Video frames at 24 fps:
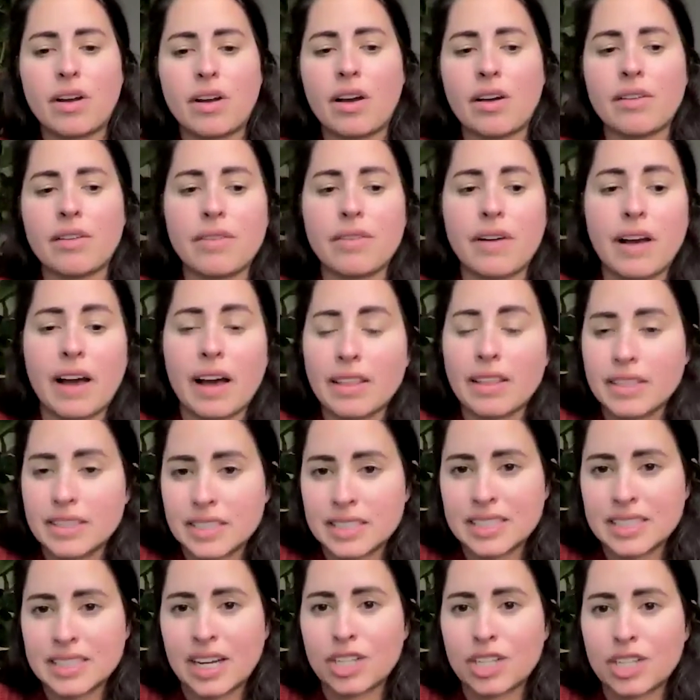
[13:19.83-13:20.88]
of
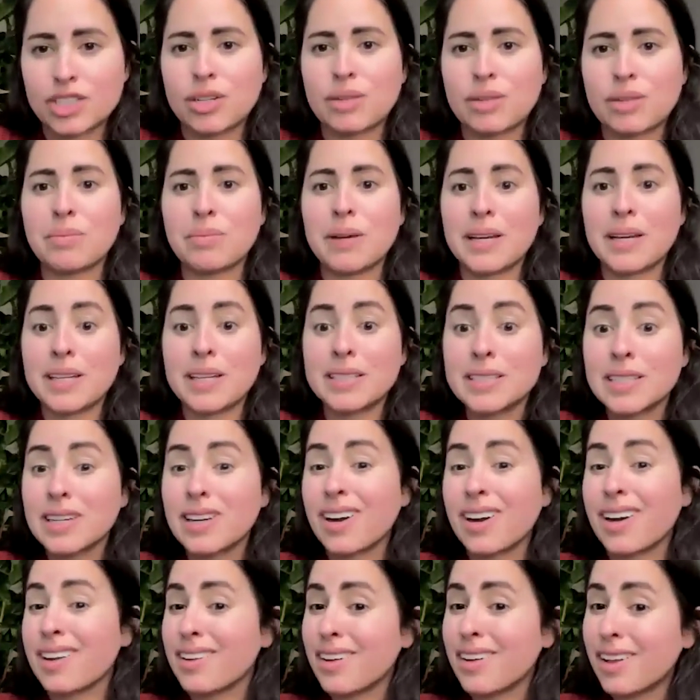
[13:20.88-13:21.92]
discussion because it
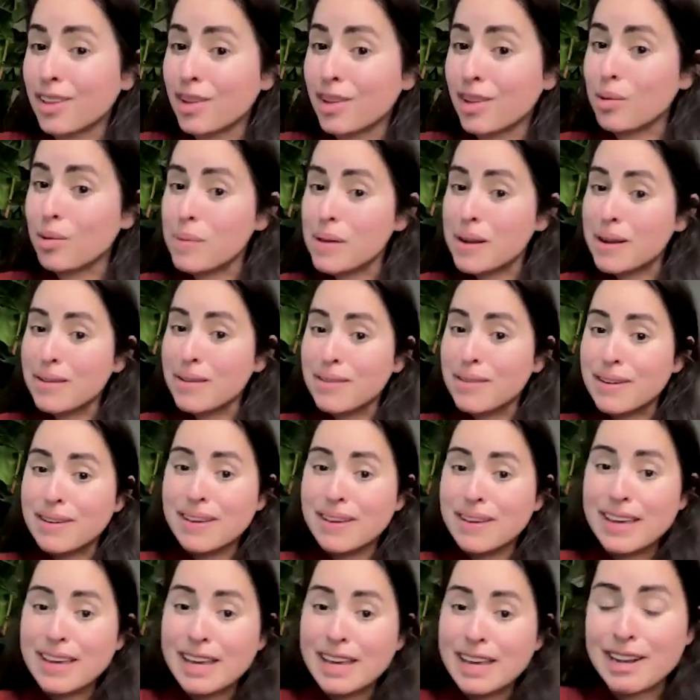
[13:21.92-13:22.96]
got a little bit
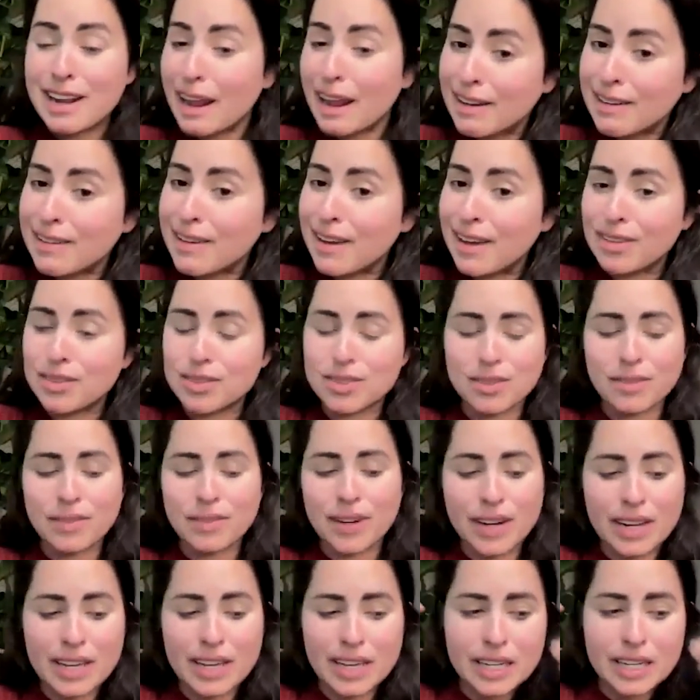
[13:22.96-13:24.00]
heated. It was a
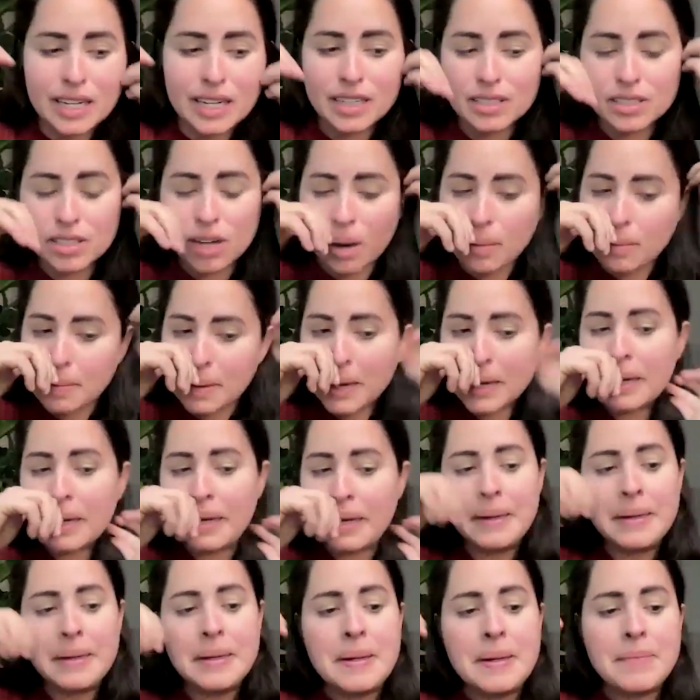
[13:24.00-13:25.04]
very heated
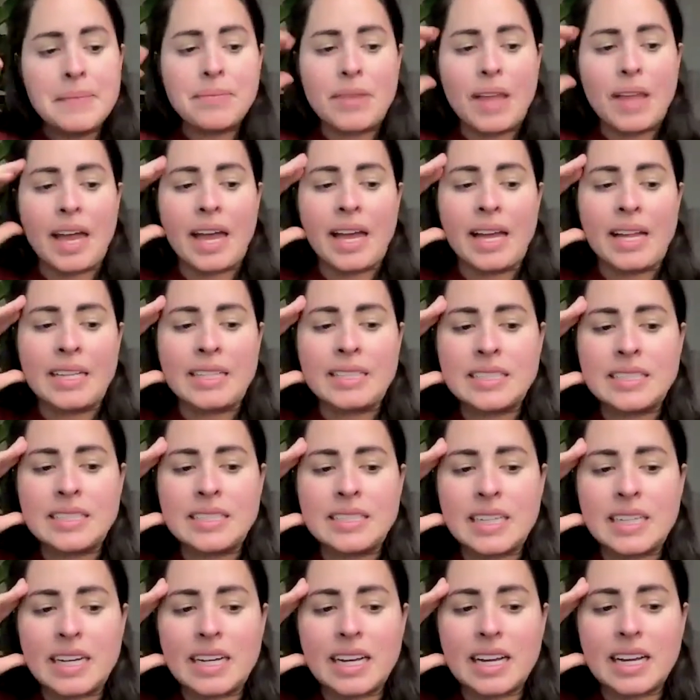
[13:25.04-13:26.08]
topic. And
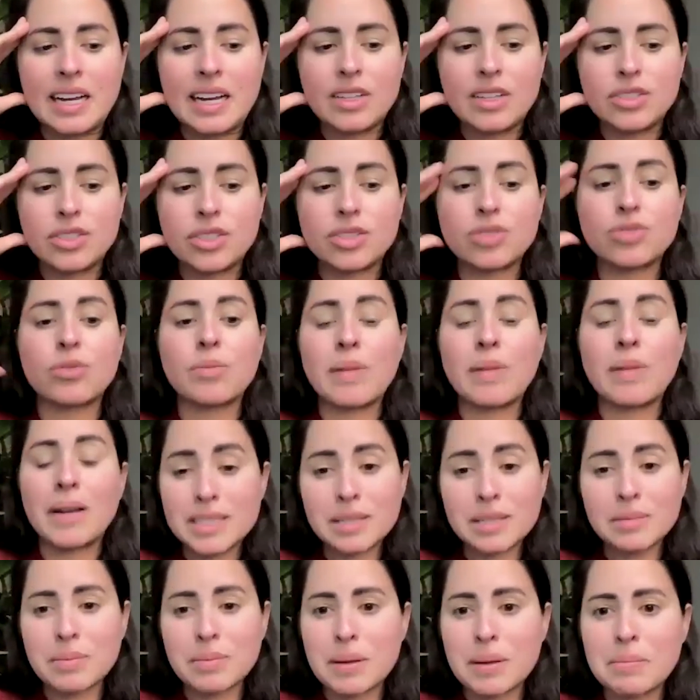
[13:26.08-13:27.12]
just
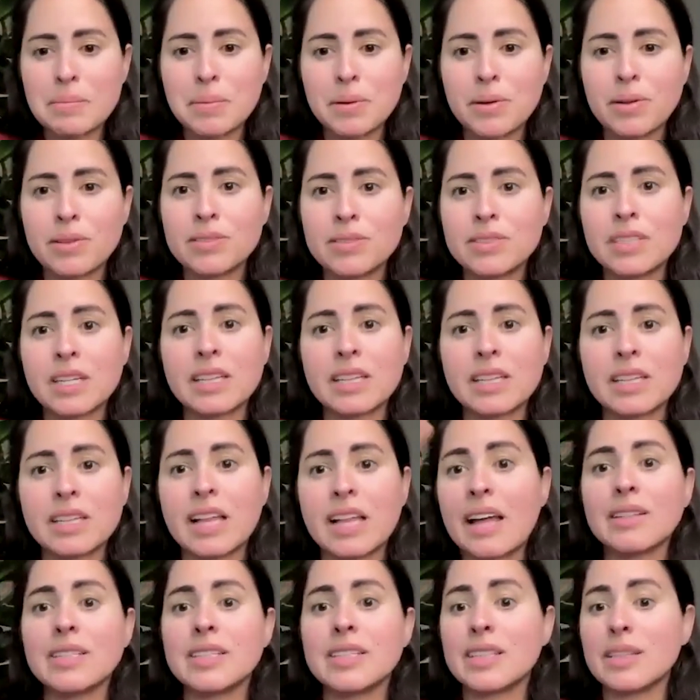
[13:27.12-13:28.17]
reminding people to
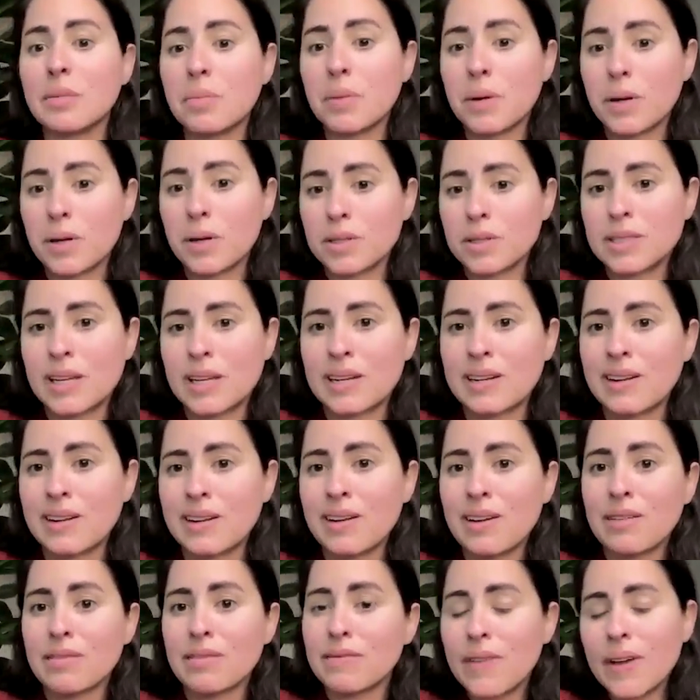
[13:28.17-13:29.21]
let the
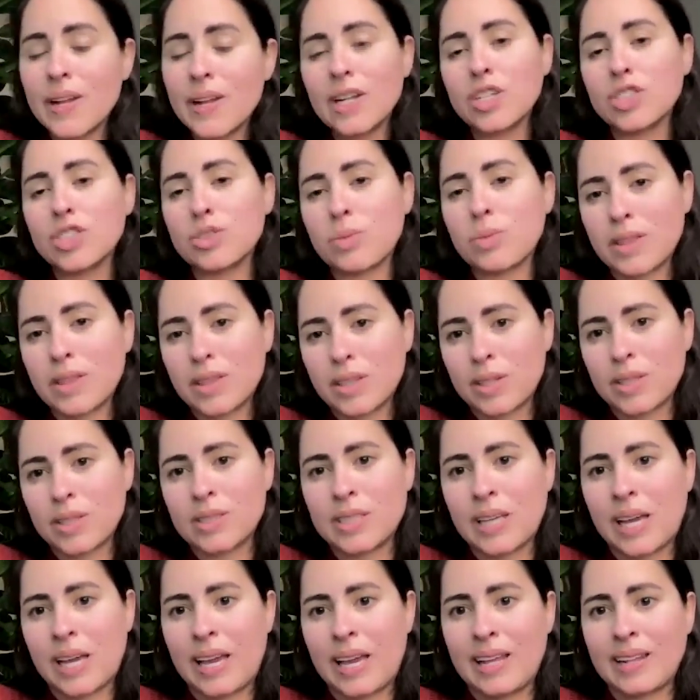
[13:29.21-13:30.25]
person finish what they're
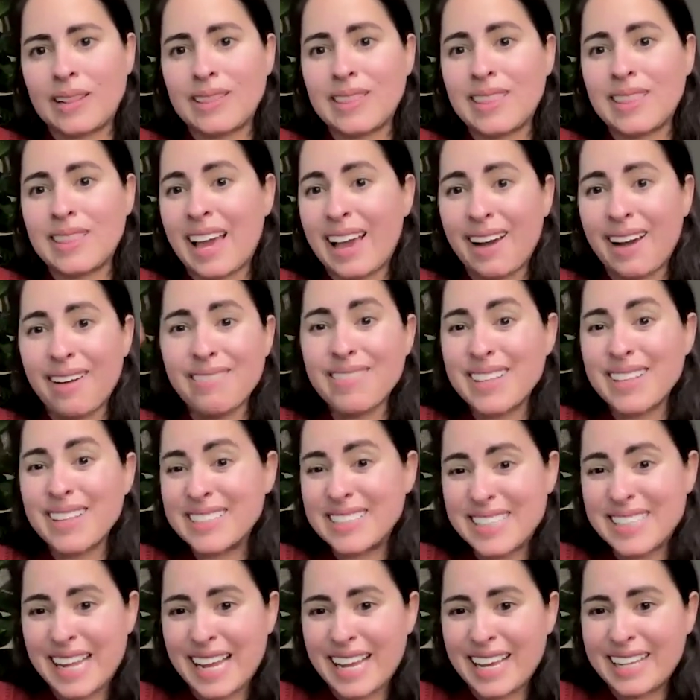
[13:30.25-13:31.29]
saying. They have the
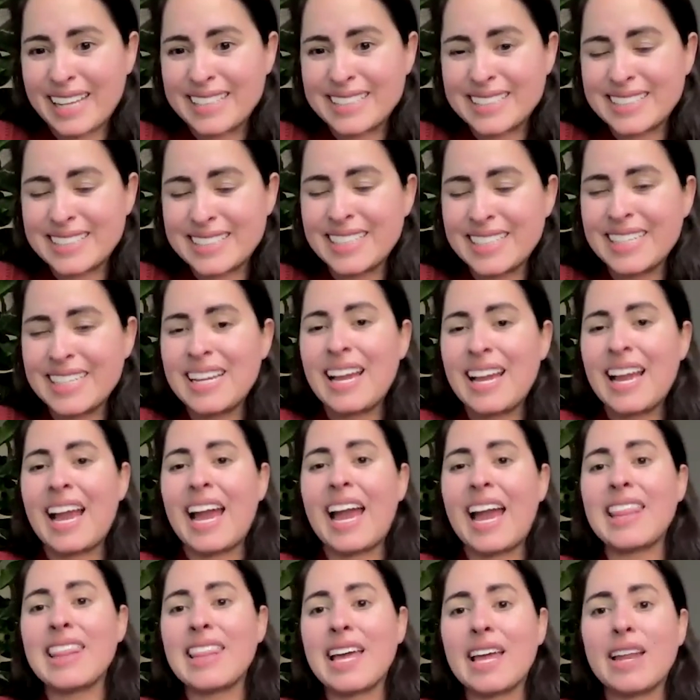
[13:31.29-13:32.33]
stand.
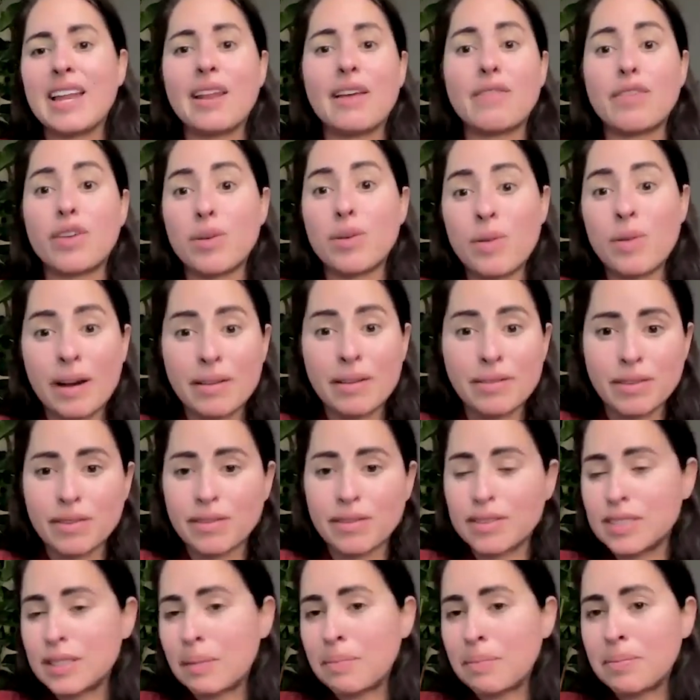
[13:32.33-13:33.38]
And then if you have
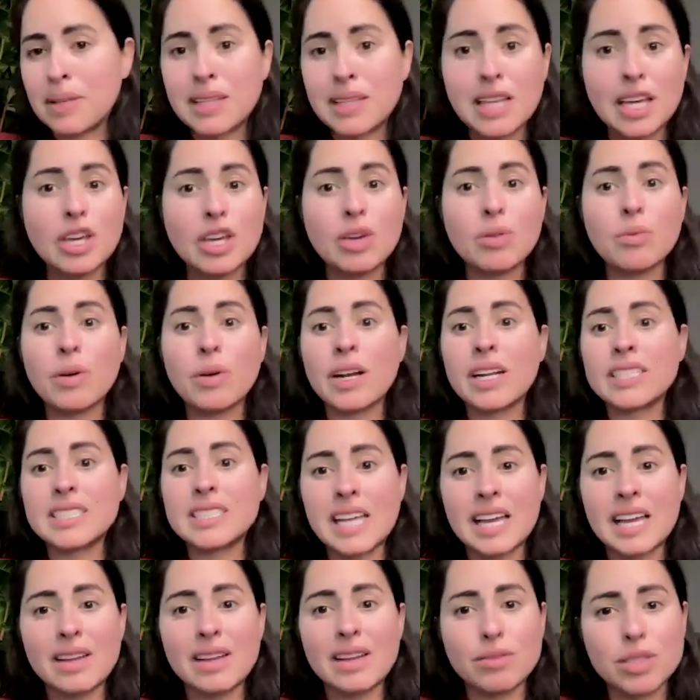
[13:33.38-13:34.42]
something that you want to
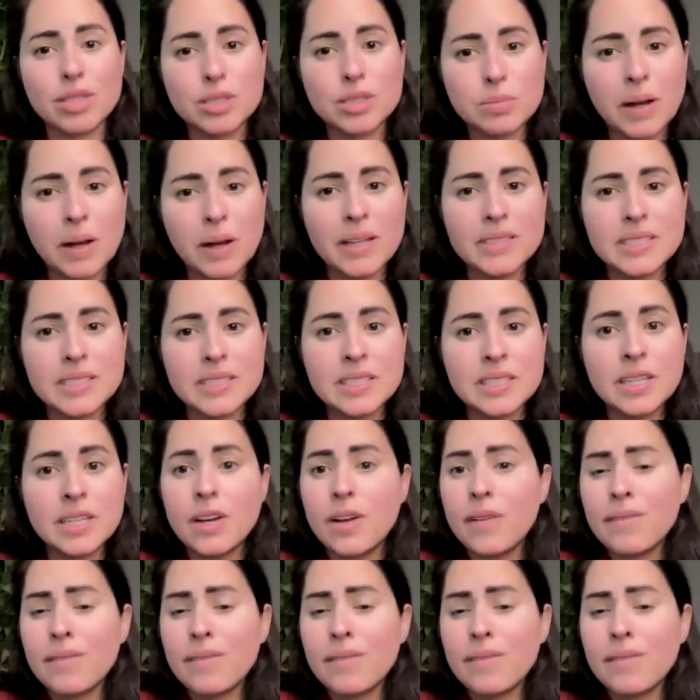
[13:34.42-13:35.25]
say in response,